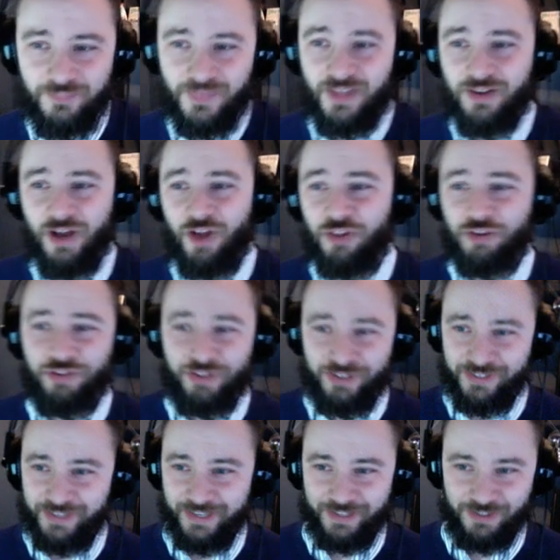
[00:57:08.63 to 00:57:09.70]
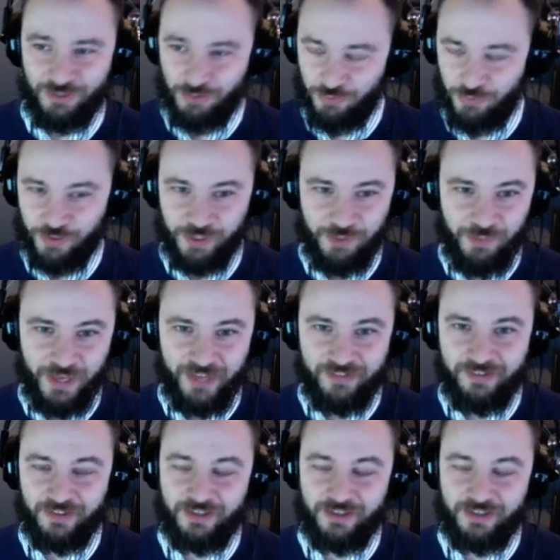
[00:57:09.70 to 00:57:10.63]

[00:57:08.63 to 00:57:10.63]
other than like your really basic